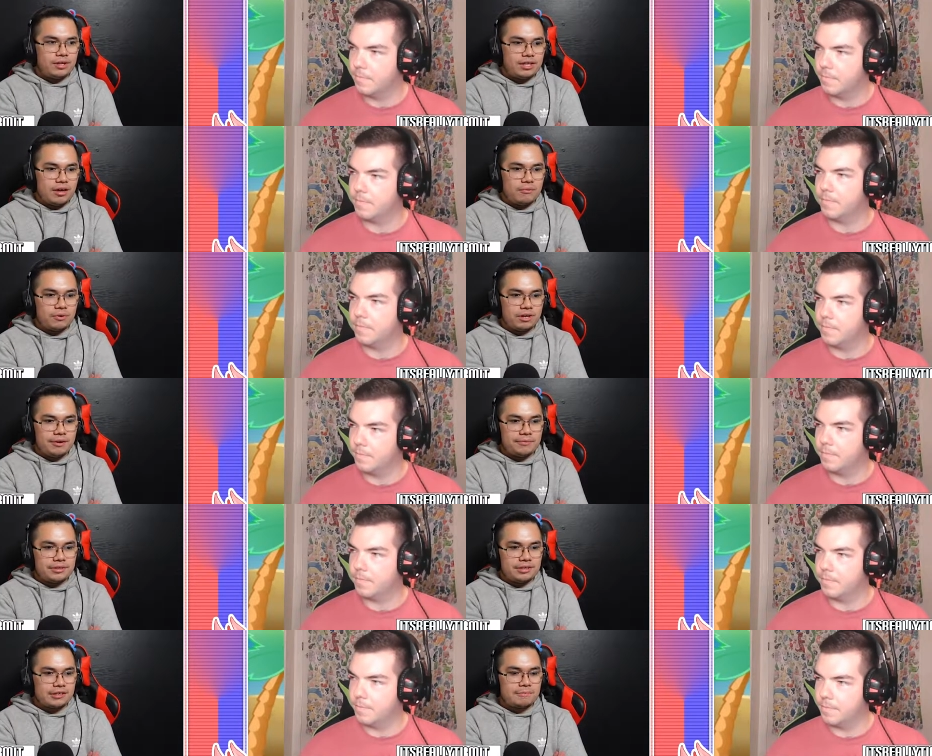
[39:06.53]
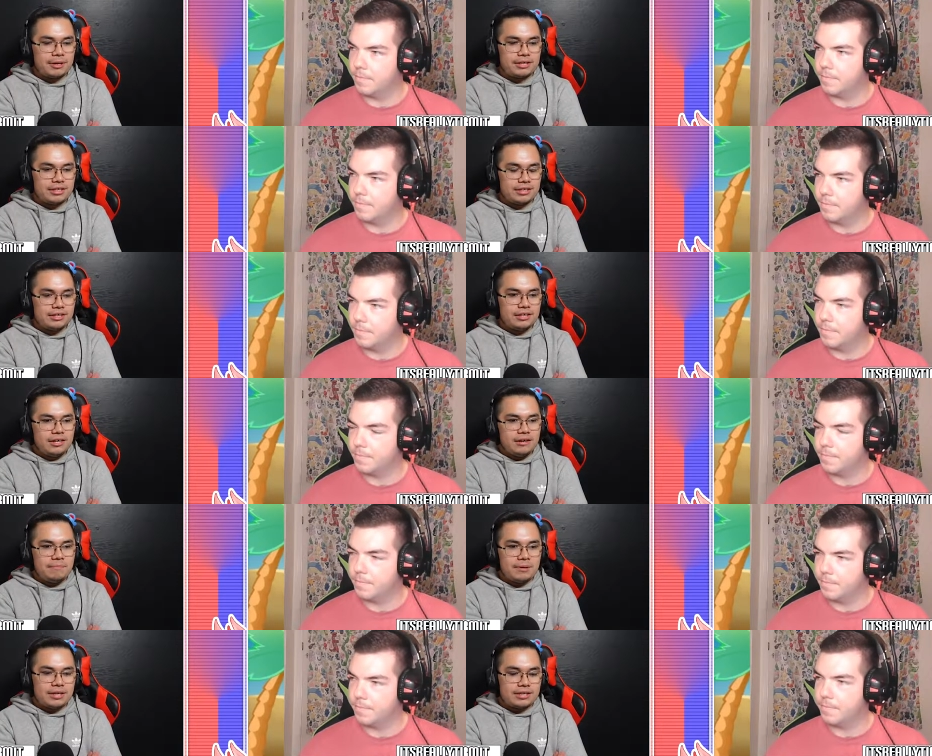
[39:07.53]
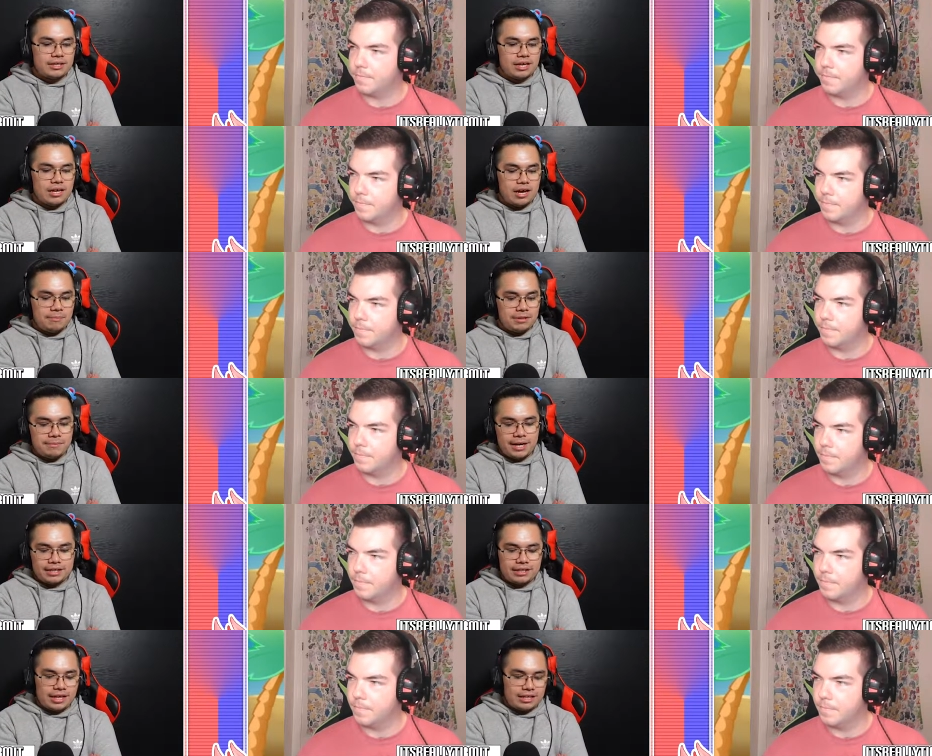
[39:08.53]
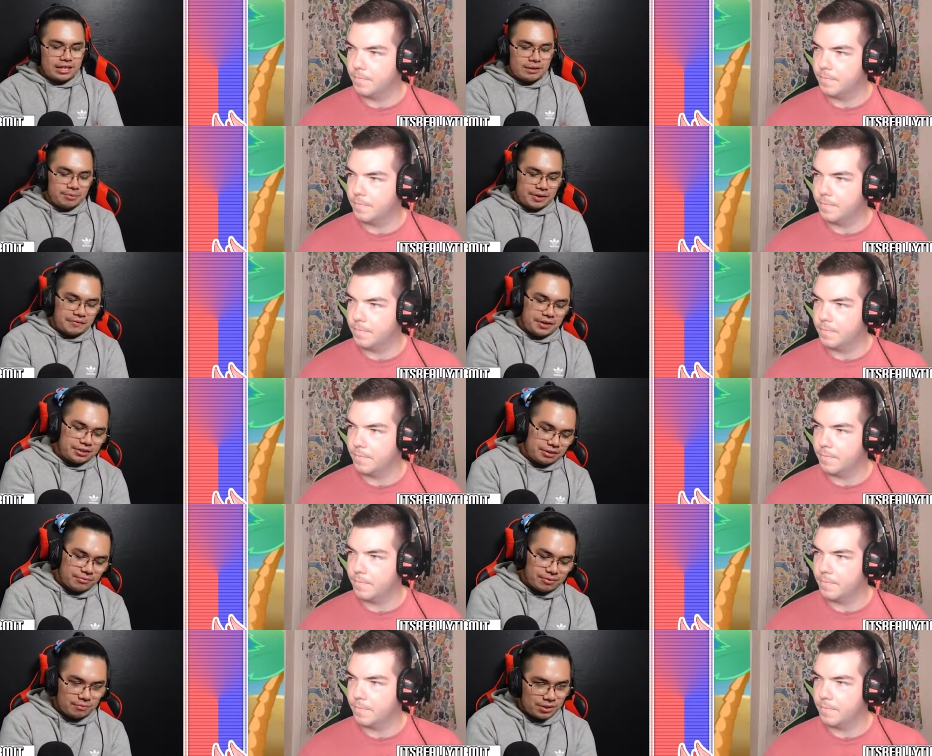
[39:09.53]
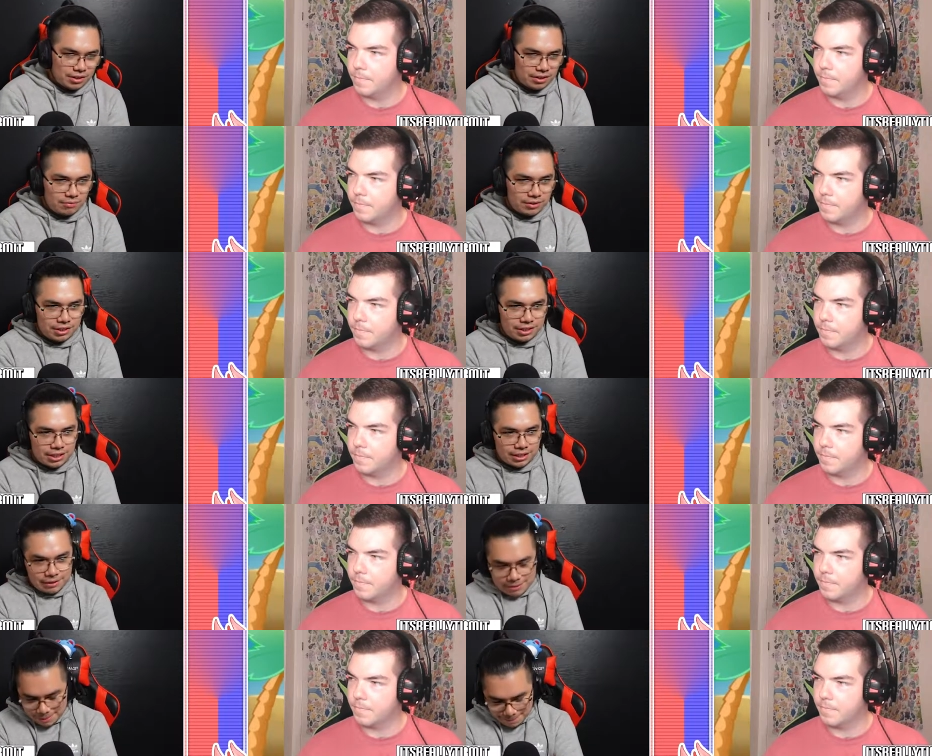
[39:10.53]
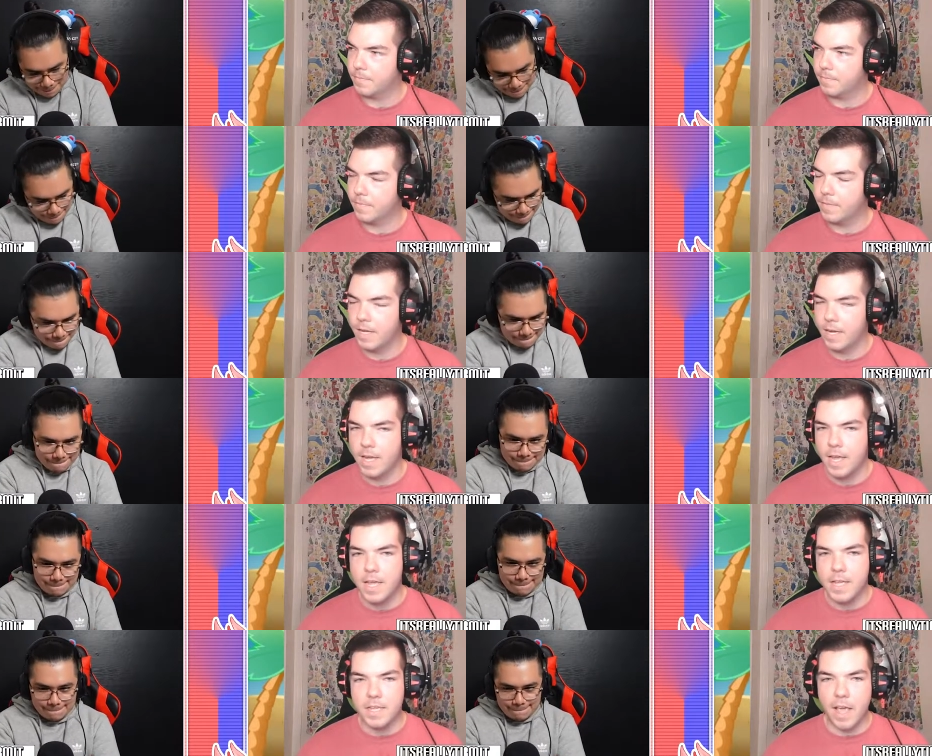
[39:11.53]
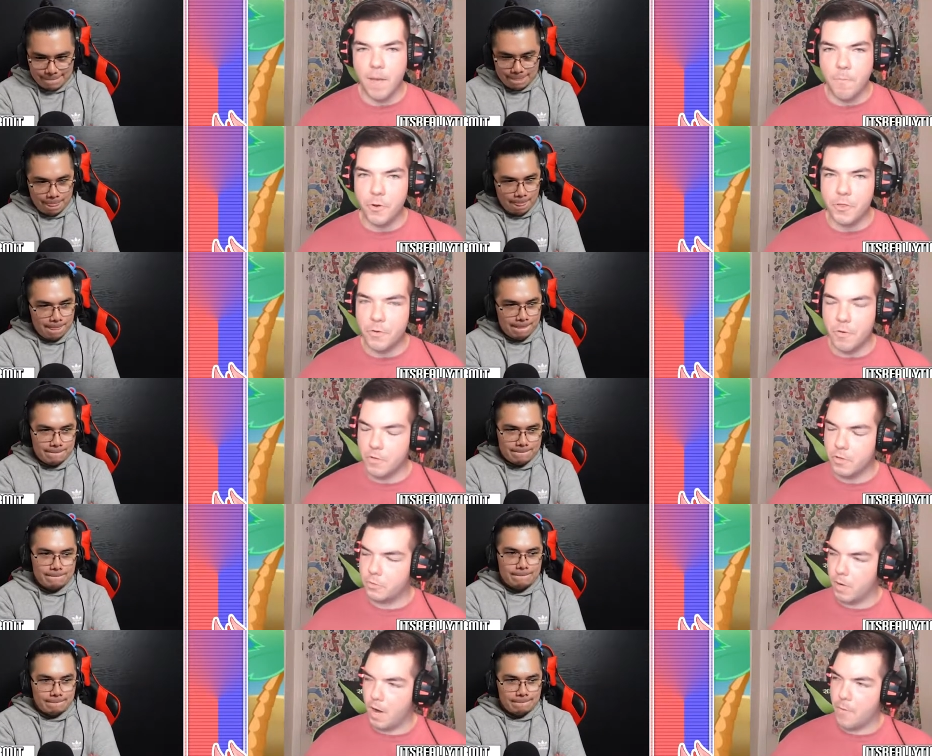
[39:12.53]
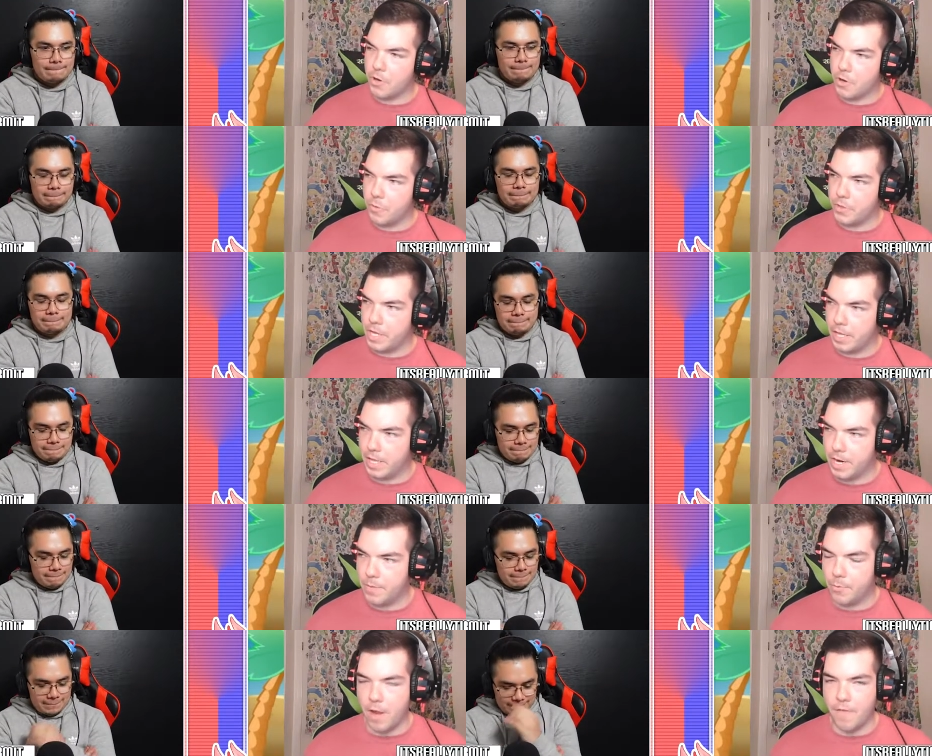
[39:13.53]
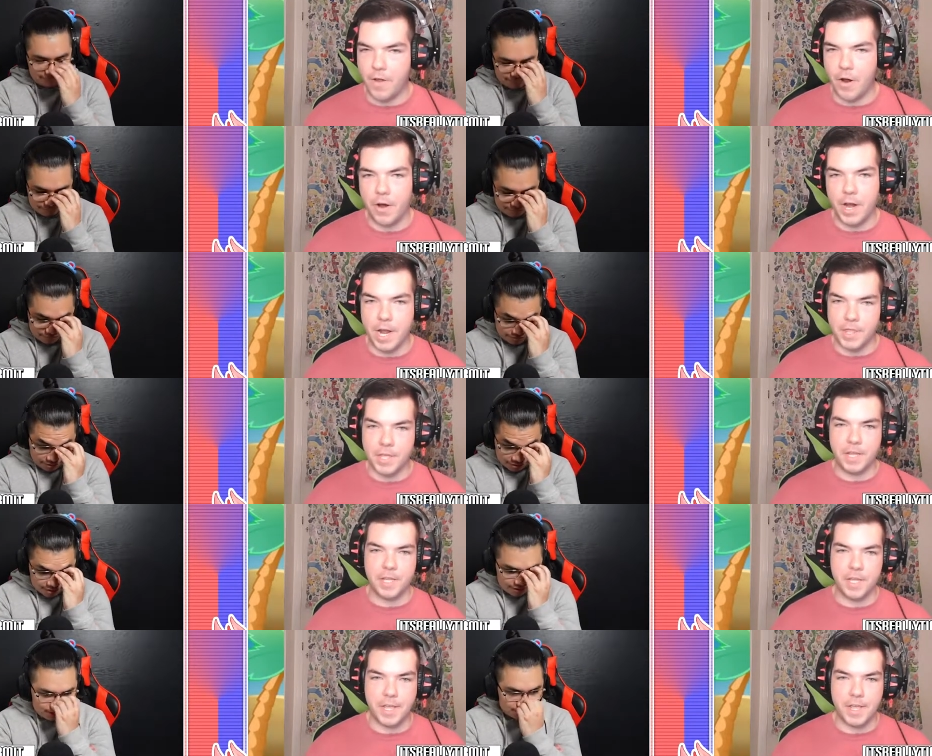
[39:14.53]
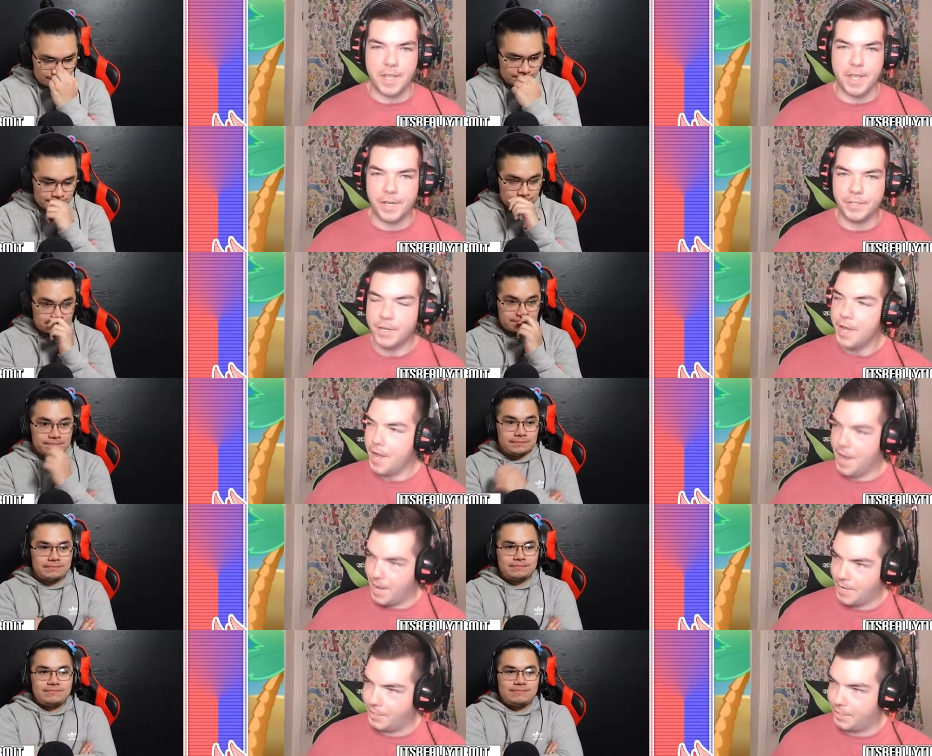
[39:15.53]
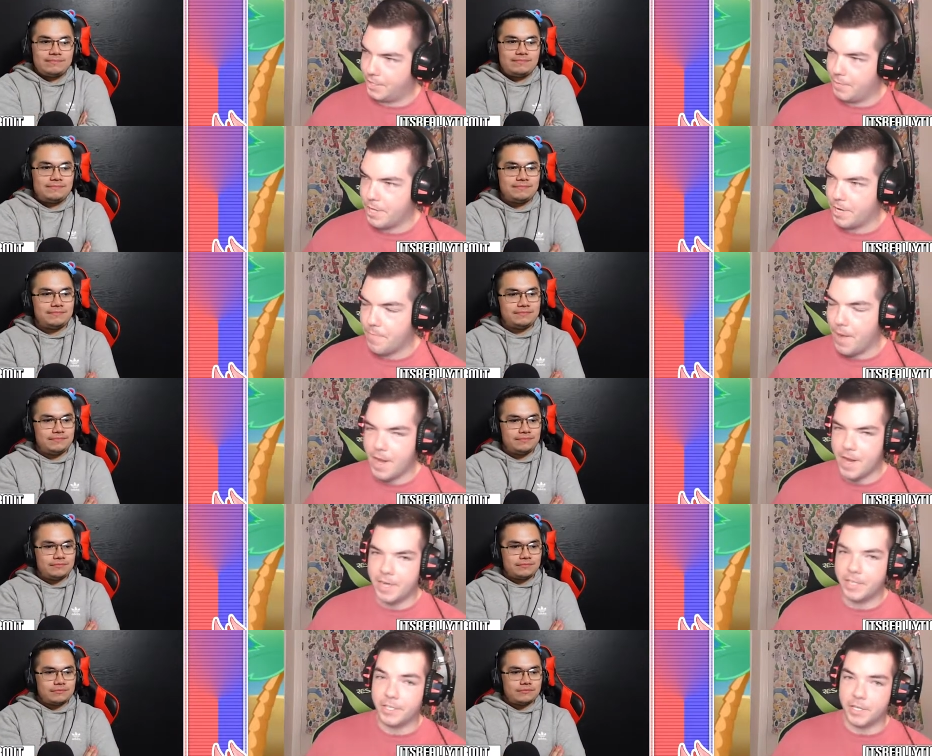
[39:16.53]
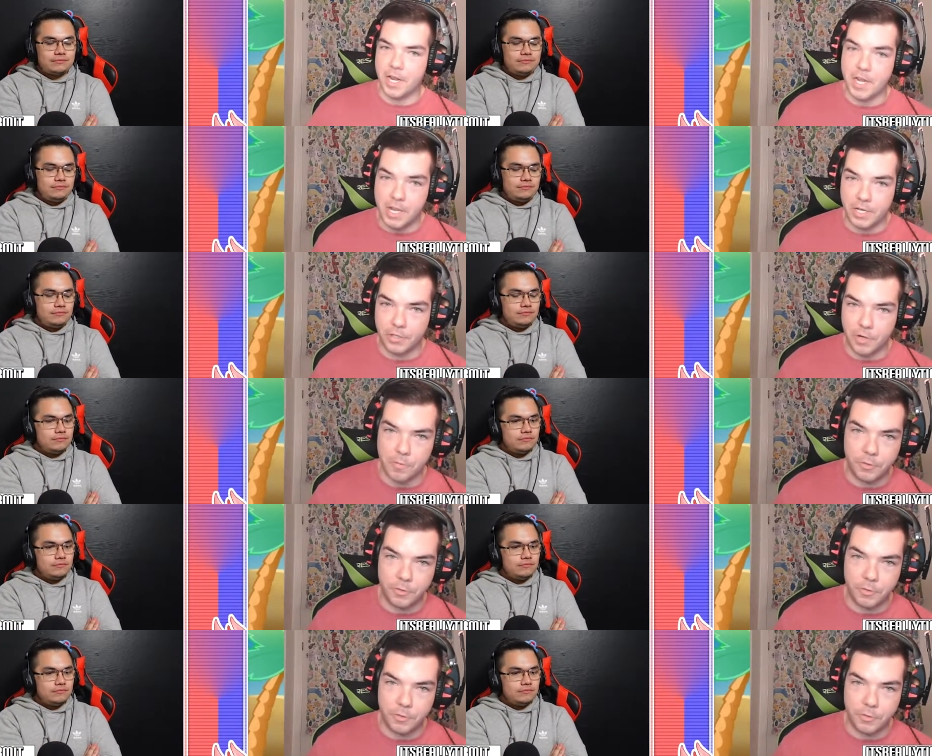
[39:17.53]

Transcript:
Speaker 1: that we're not really expecting. But uh, I'm going to back the Atlanta Braviary in this one. What, uh, what are you thinking?
Speaker 2: Yeah, I'm with you on this one. I'm going to go with the Atlanta Braviary, and I think the key is uh, to someone like Matty Ice. Again, he's oh and